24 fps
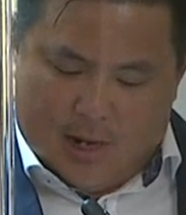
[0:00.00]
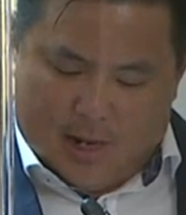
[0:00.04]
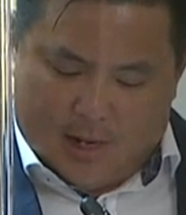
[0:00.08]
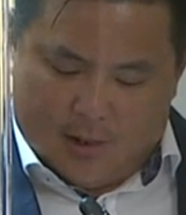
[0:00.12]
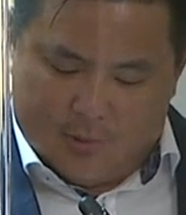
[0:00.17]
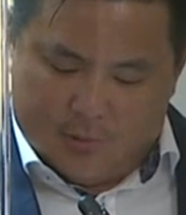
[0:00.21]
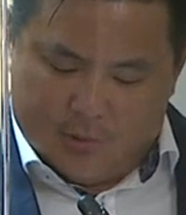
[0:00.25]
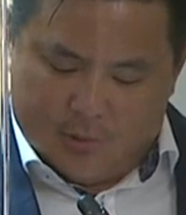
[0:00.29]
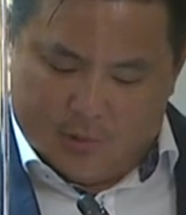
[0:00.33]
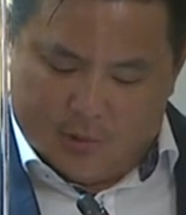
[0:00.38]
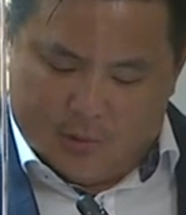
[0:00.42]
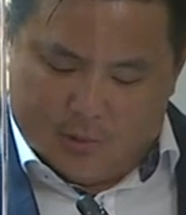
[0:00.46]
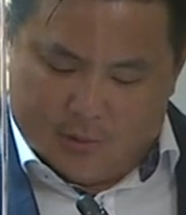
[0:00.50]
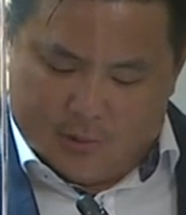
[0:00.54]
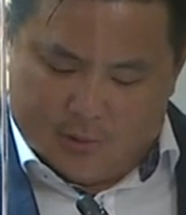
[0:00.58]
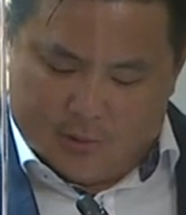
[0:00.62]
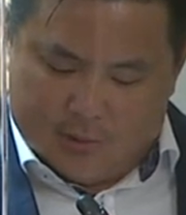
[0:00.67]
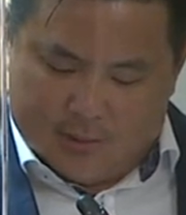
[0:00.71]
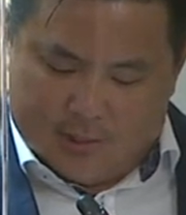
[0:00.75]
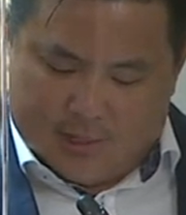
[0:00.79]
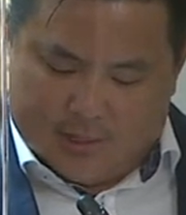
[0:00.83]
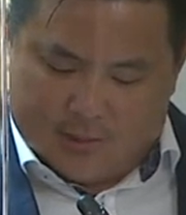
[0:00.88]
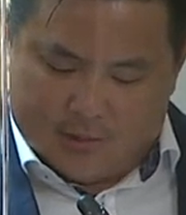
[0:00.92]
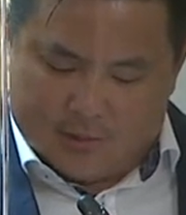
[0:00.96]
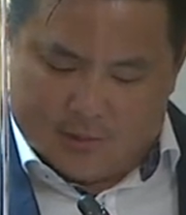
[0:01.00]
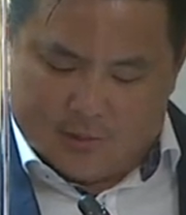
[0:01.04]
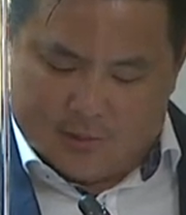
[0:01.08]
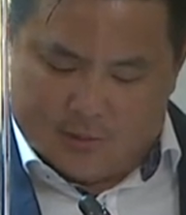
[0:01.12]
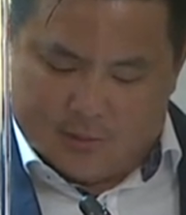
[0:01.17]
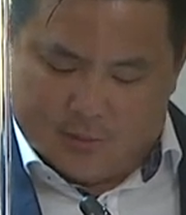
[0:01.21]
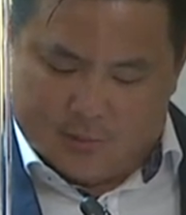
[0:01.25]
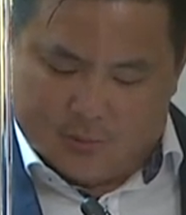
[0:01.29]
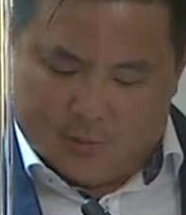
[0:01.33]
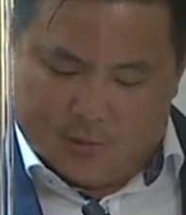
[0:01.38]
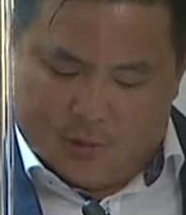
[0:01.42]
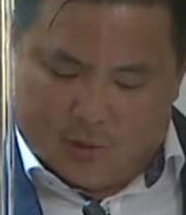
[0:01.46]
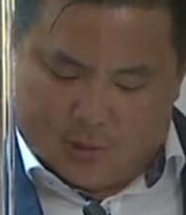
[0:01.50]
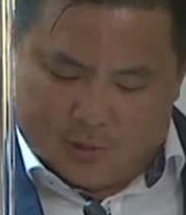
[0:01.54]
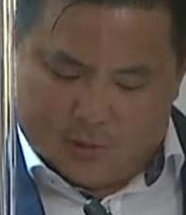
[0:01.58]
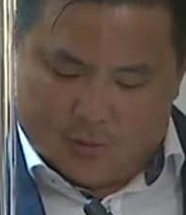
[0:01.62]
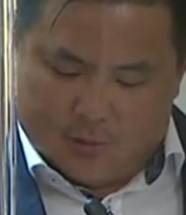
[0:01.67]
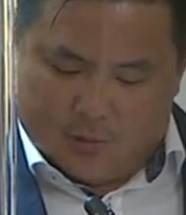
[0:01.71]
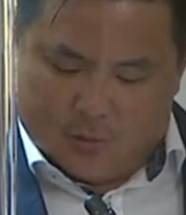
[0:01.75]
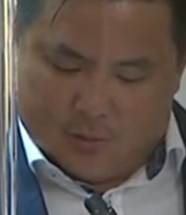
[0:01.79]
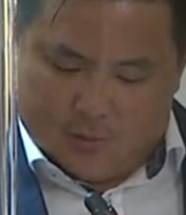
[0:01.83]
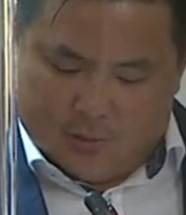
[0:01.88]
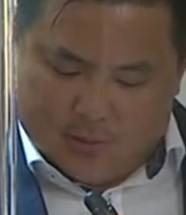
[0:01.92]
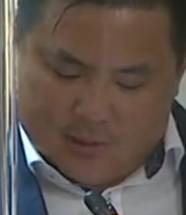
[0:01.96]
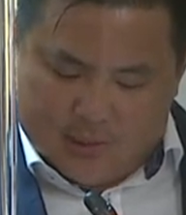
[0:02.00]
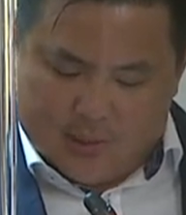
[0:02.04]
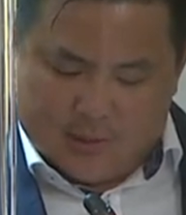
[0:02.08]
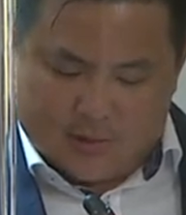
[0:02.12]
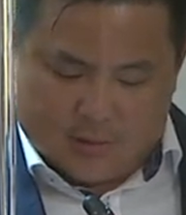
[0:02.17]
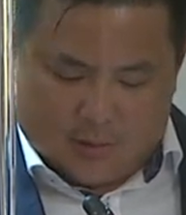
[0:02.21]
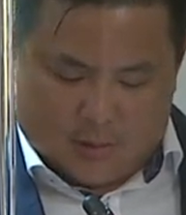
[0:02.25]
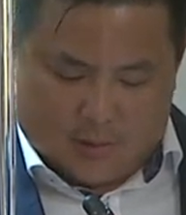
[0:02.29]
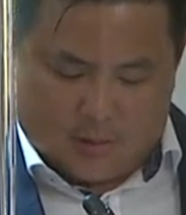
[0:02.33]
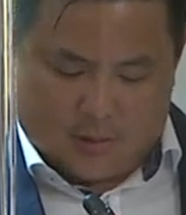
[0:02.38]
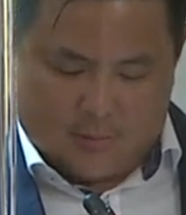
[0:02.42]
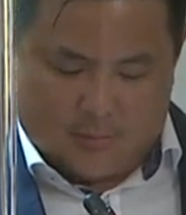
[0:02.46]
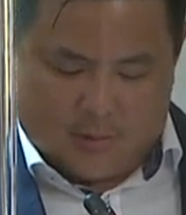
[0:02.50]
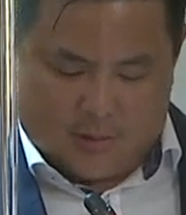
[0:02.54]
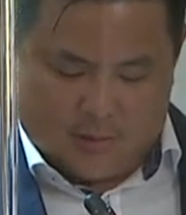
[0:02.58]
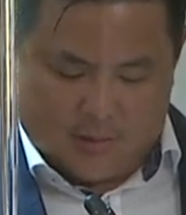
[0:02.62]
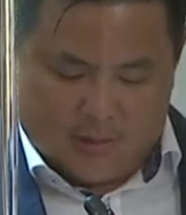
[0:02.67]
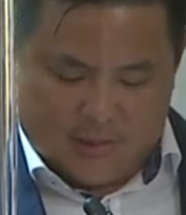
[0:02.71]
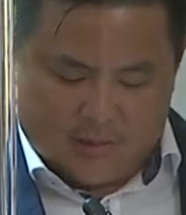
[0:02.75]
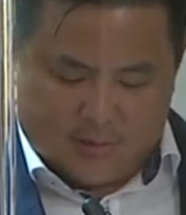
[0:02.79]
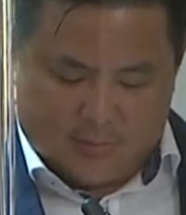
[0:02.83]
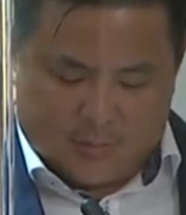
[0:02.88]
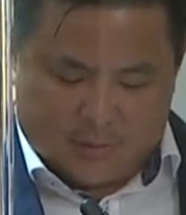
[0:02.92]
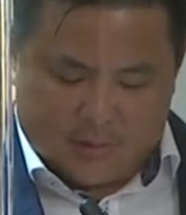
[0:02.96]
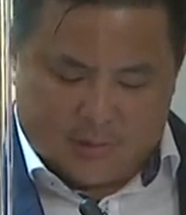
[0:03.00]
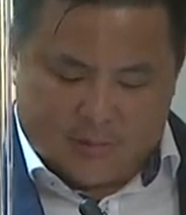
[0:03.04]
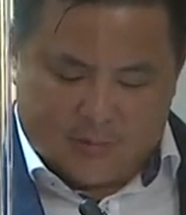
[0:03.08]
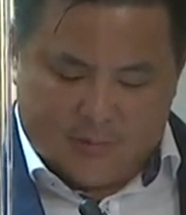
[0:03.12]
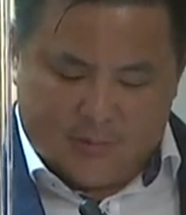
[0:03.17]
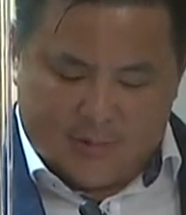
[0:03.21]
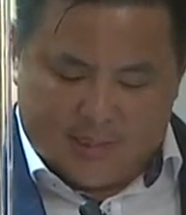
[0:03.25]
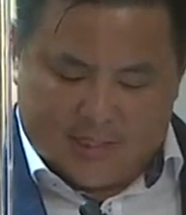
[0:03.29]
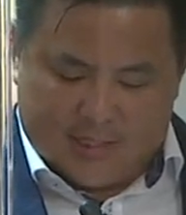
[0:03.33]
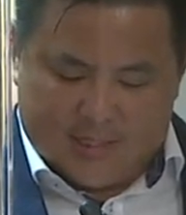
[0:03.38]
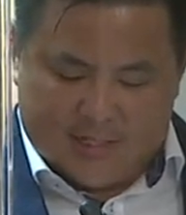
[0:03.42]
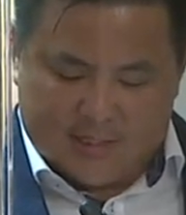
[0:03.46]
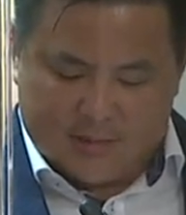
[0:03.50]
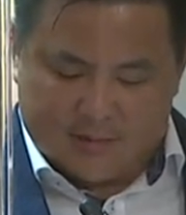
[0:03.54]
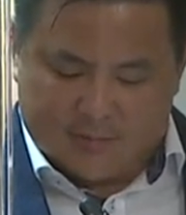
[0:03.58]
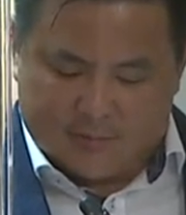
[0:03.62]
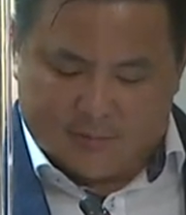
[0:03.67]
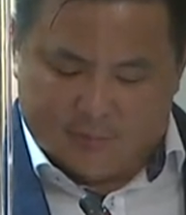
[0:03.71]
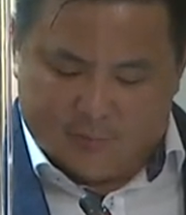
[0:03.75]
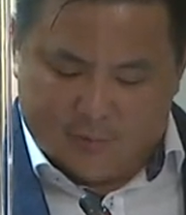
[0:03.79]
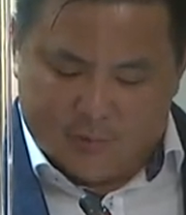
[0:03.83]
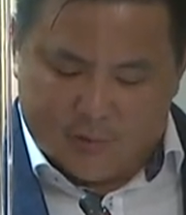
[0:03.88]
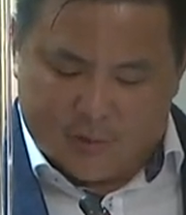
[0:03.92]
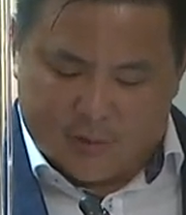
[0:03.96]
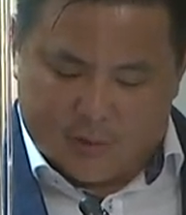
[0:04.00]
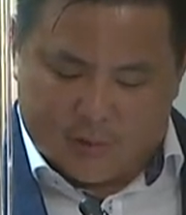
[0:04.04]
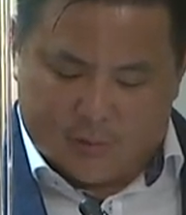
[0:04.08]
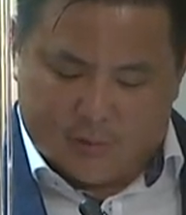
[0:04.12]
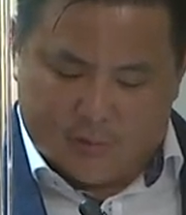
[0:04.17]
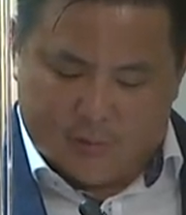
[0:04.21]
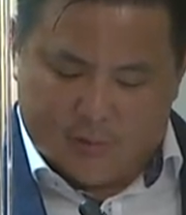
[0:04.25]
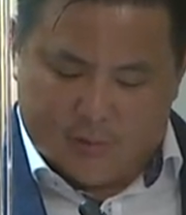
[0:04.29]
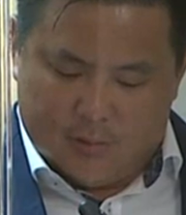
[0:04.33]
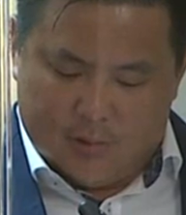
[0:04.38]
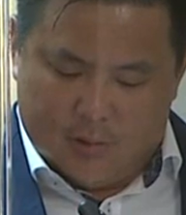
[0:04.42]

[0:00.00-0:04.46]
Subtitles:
I would like to not only talk about esports through the lens of the future,